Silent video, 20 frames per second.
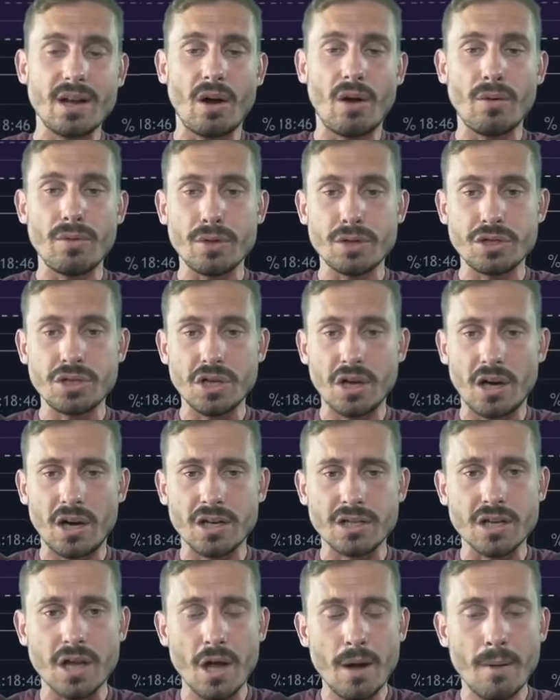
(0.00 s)
on the
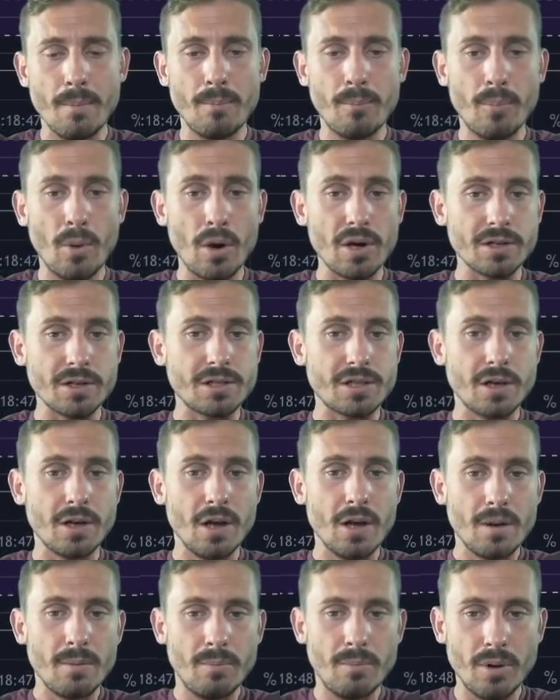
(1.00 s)
chart but
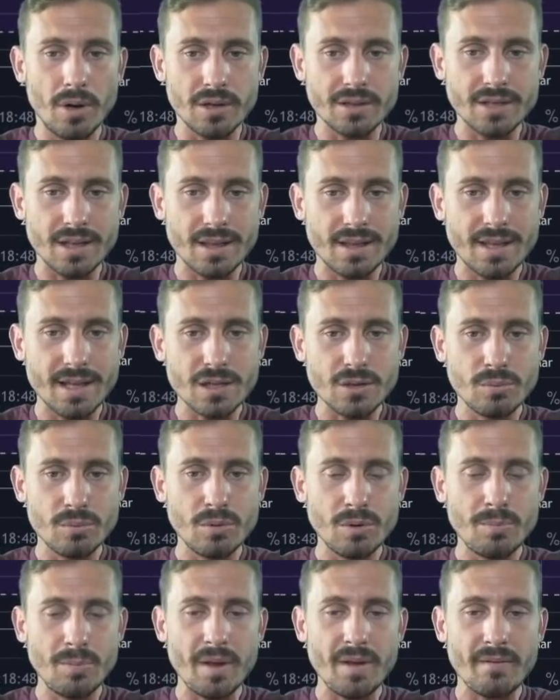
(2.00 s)
but this
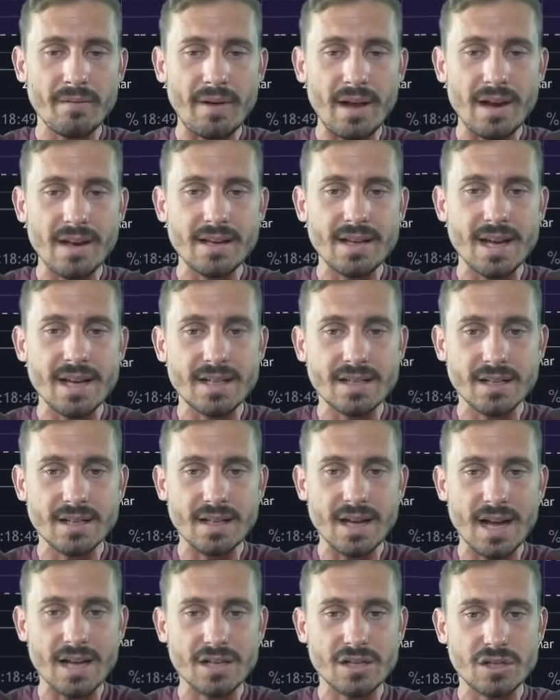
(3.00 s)
would be invalidated
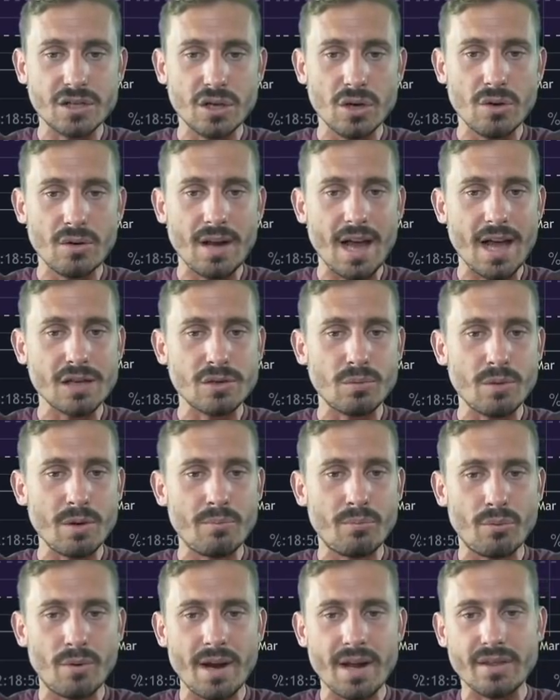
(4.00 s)
as soon as we
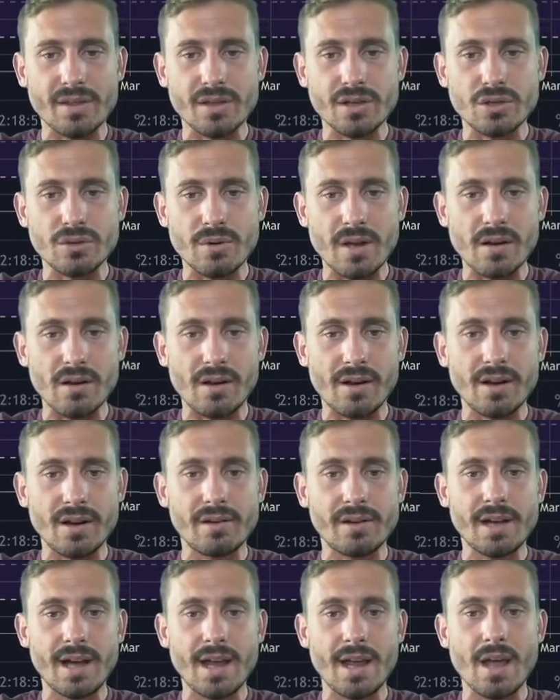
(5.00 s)
break the trend line
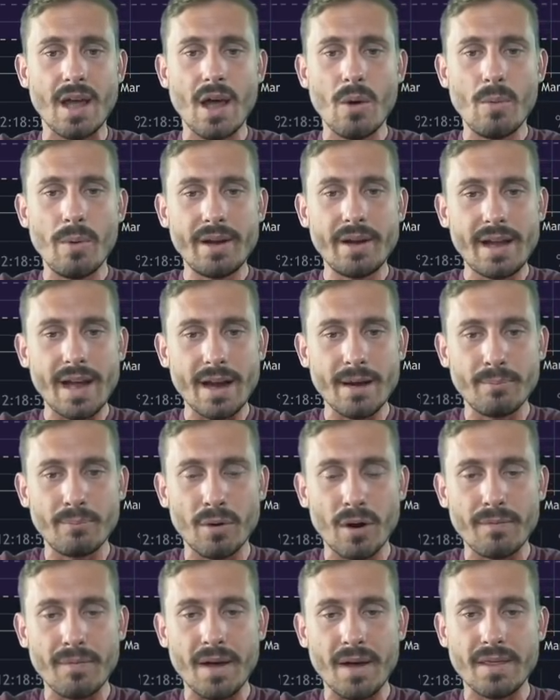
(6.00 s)
okay we get
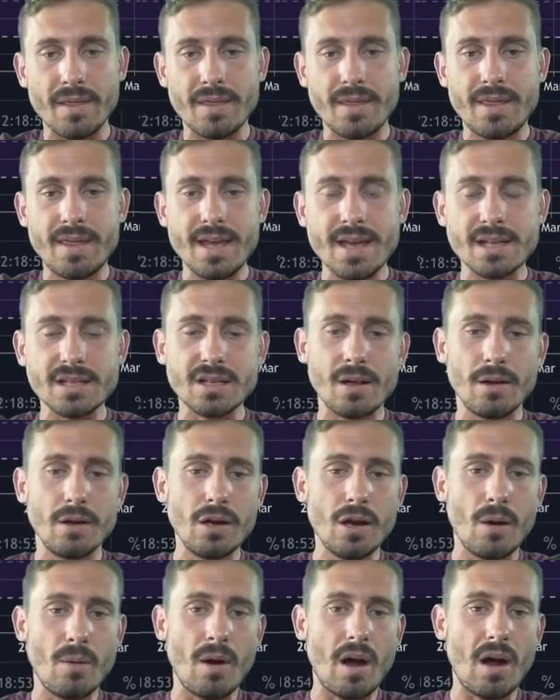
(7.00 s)
above this
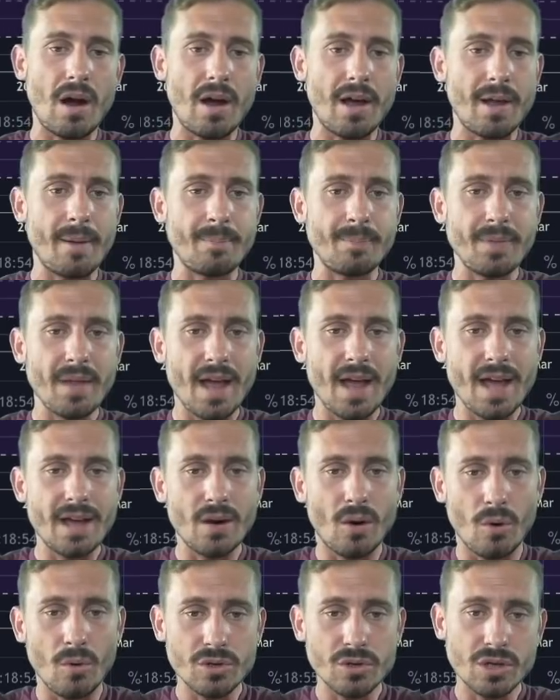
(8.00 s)
lower high
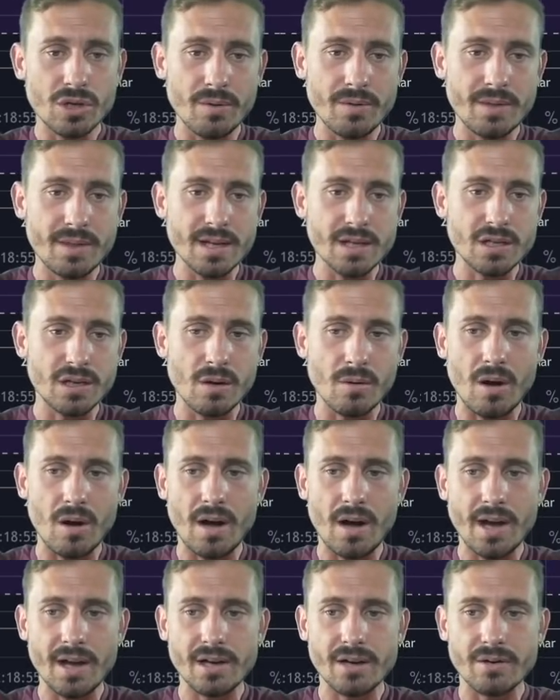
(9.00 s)
and also this lower
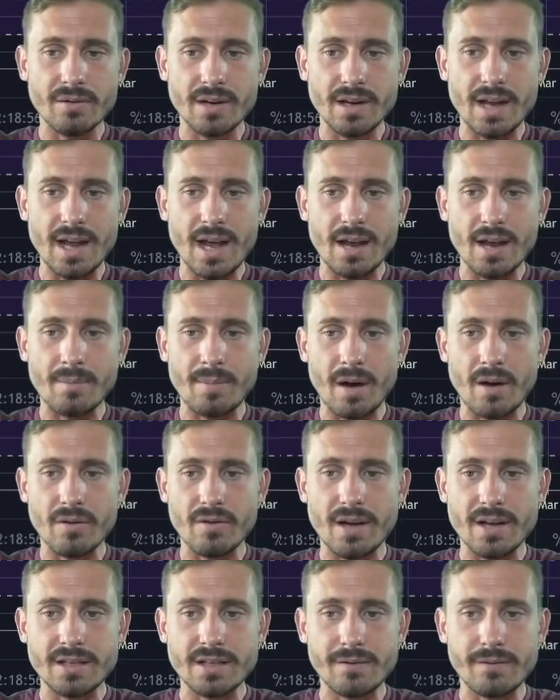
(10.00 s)
high currently at about
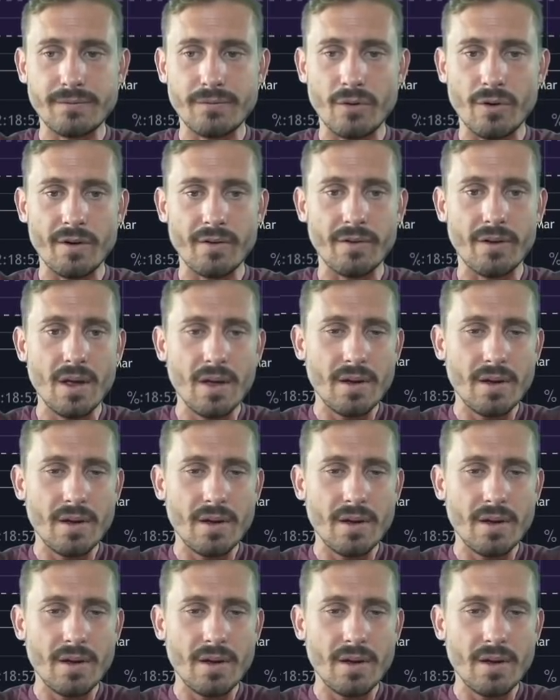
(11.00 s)
94